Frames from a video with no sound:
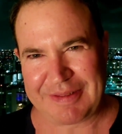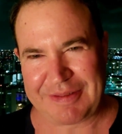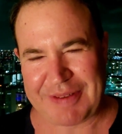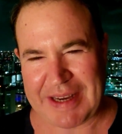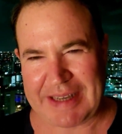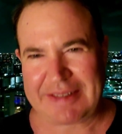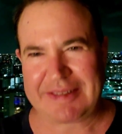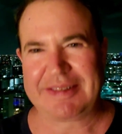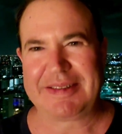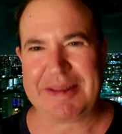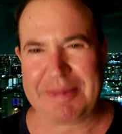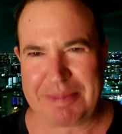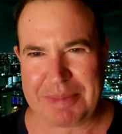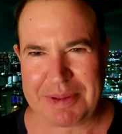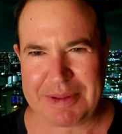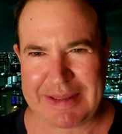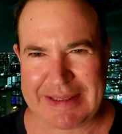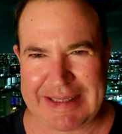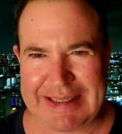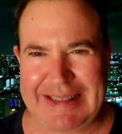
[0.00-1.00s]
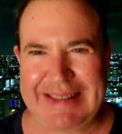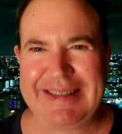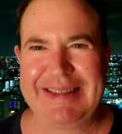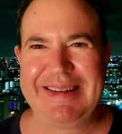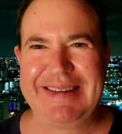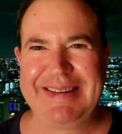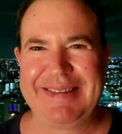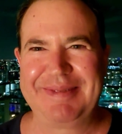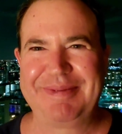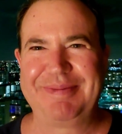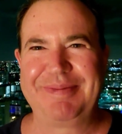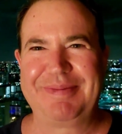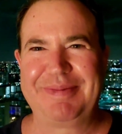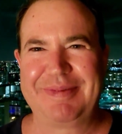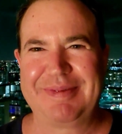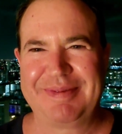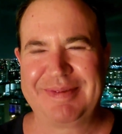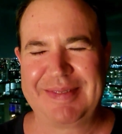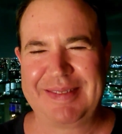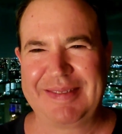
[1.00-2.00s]
face the bully,
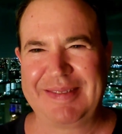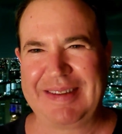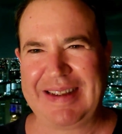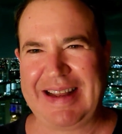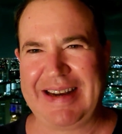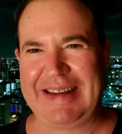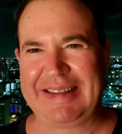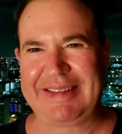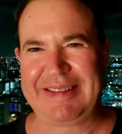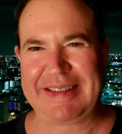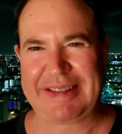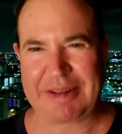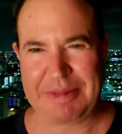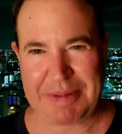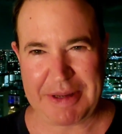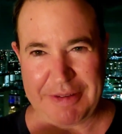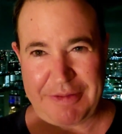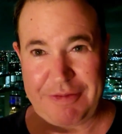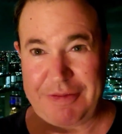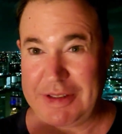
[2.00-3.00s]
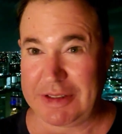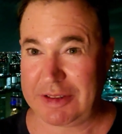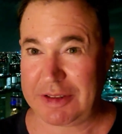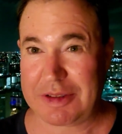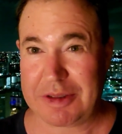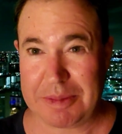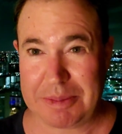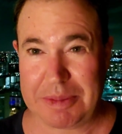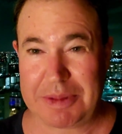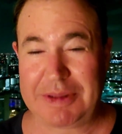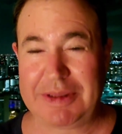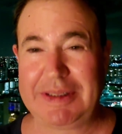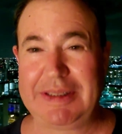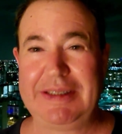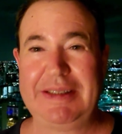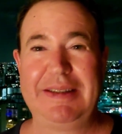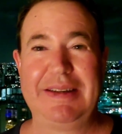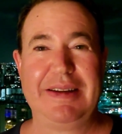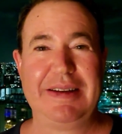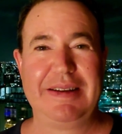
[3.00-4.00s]
and it could be a physical bully,
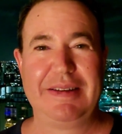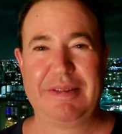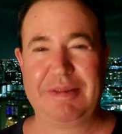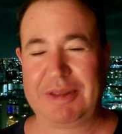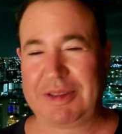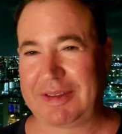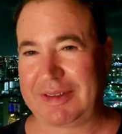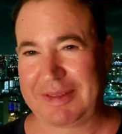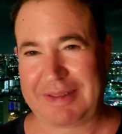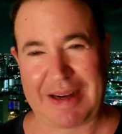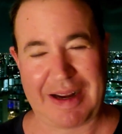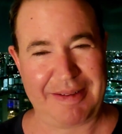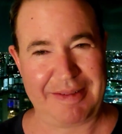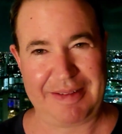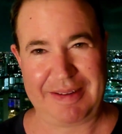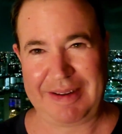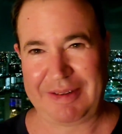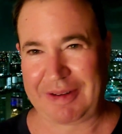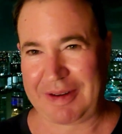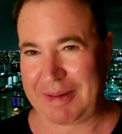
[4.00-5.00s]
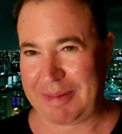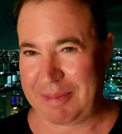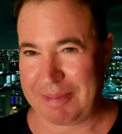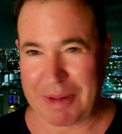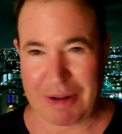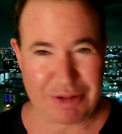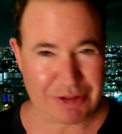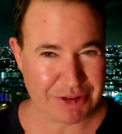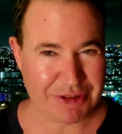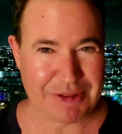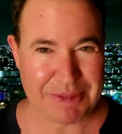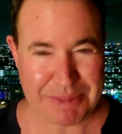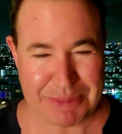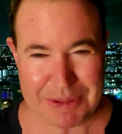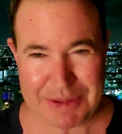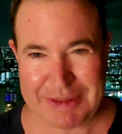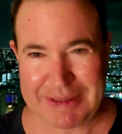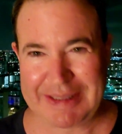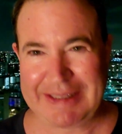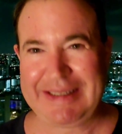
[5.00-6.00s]
which or an emotional
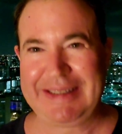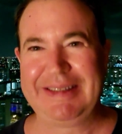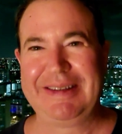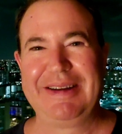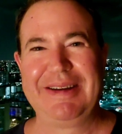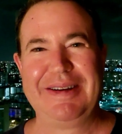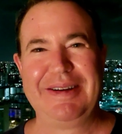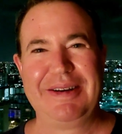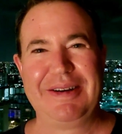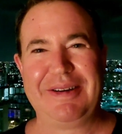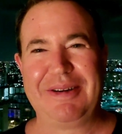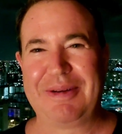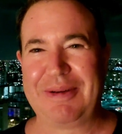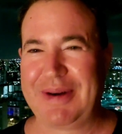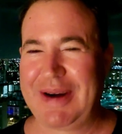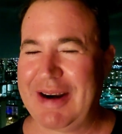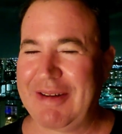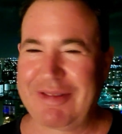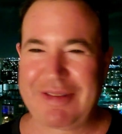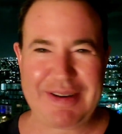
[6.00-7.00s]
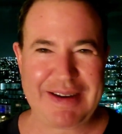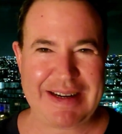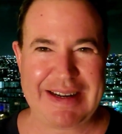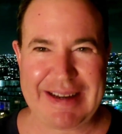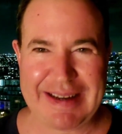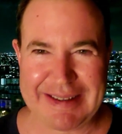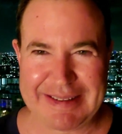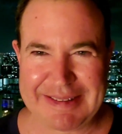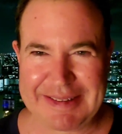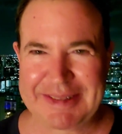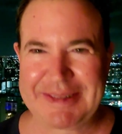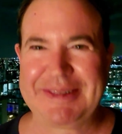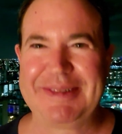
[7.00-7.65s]
bully, or whatever it is.